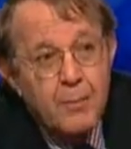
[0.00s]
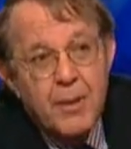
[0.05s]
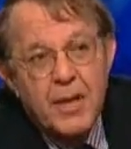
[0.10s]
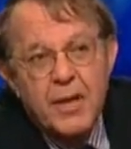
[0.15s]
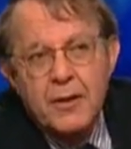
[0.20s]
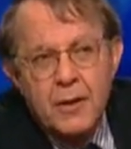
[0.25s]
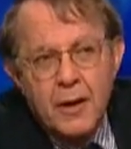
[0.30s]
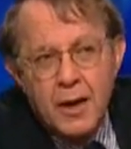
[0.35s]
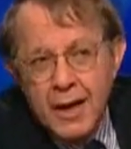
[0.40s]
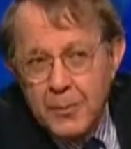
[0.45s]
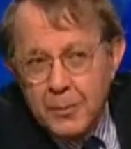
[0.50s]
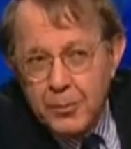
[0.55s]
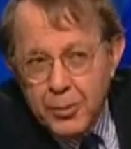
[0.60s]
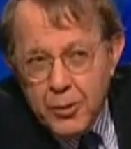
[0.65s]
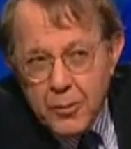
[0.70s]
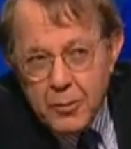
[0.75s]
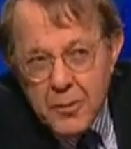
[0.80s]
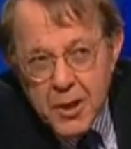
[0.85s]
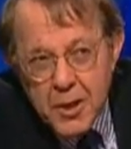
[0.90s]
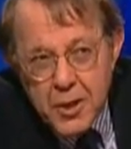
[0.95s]
but
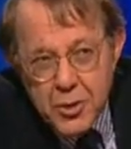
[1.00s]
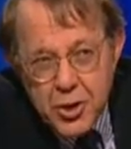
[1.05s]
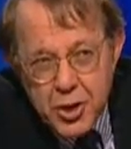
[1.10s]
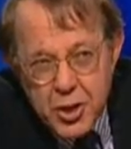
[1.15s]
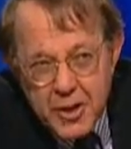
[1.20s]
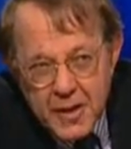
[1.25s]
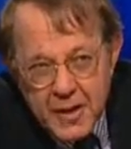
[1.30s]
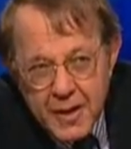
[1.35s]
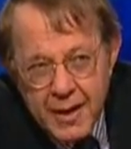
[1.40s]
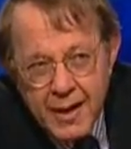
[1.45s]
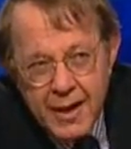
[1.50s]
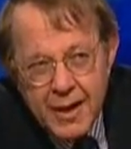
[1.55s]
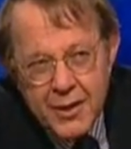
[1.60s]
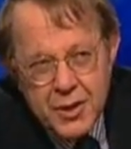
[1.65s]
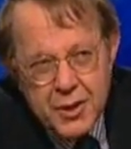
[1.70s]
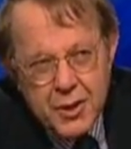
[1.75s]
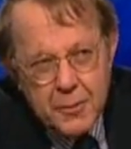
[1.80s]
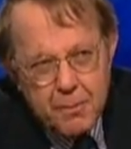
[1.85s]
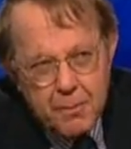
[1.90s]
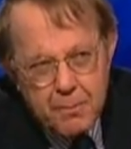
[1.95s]
non-promotion
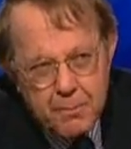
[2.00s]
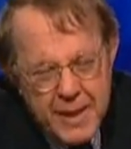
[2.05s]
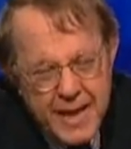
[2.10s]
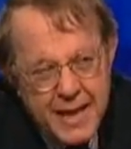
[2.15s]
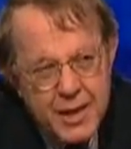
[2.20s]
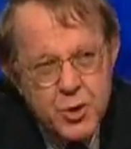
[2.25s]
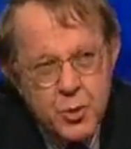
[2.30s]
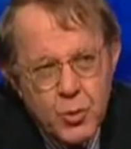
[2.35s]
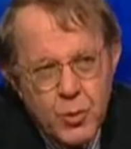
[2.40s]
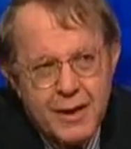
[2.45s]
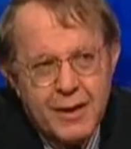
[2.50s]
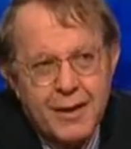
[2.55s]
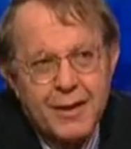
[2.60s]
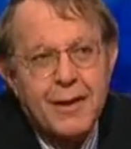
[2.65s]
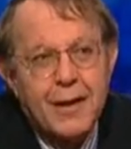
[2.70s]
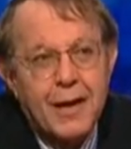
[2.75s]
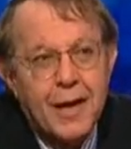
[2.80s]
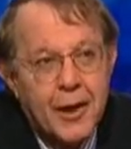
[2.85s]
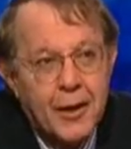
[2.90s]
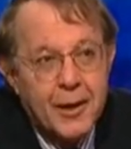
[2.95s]
is the best way to
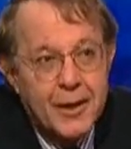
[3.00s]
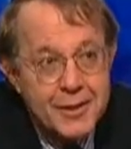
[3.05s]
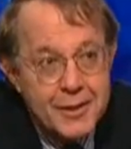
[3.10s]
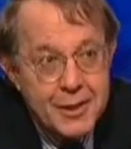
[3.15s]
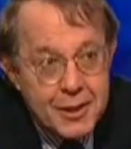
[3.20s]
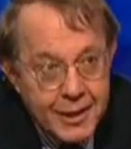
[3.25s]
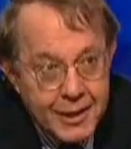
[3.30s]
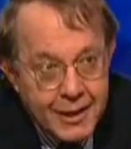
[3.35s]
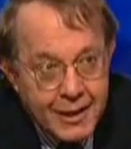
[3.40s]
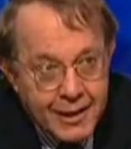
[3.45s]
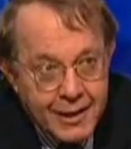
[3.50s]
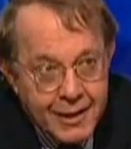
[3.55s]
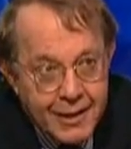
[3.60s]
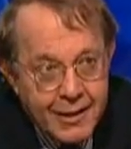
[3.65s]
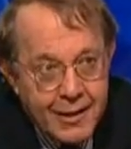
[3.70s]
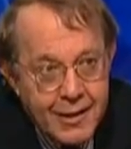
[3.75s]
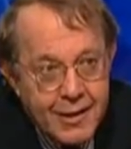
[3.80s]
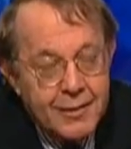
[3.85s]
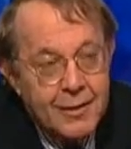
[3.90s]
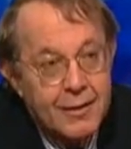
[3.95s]

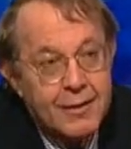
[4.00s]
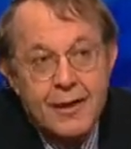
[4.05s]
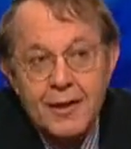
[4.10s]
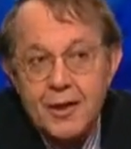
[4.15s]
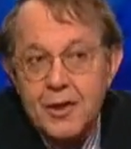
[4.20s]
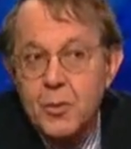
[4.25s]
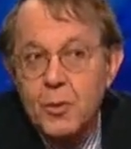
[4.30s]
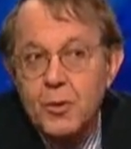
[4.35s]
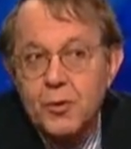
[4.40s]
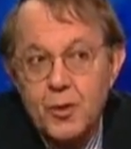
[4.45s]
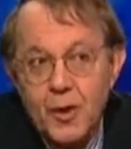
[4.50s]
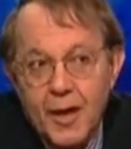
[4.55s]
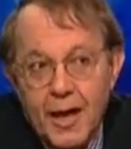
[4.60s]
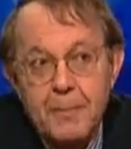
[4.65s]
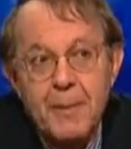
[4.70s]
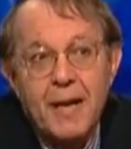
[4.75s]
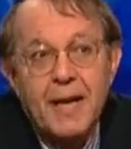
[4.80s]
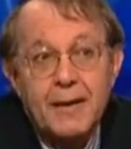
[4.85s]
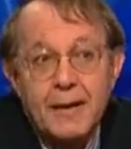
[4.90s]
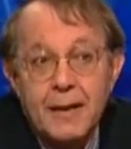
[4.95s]
guarantee that kids will
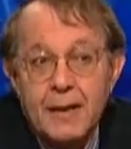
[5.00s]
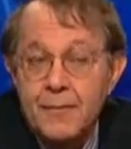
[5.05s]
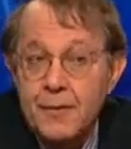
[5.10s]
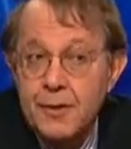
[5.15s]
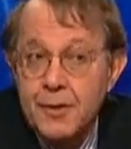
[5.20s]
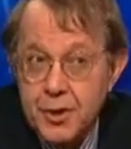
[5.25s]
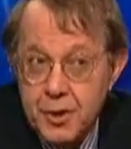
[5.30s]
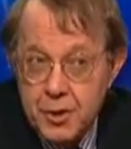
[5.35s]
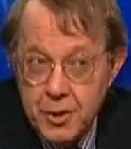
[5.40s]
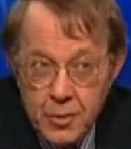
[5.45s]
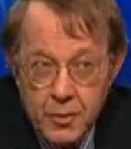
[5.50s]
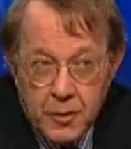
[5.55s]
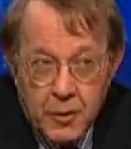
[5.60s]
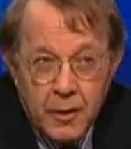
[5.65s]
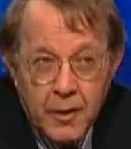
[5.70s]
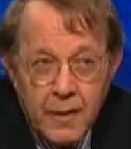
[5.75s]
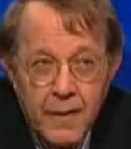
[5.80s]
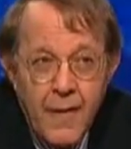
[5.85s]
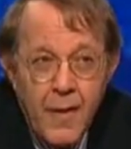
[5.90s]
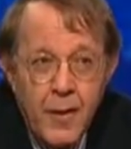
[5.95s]
drop out even
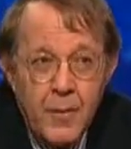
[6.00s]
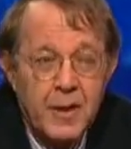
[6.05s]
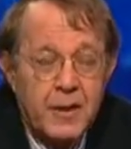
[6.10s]
sooner,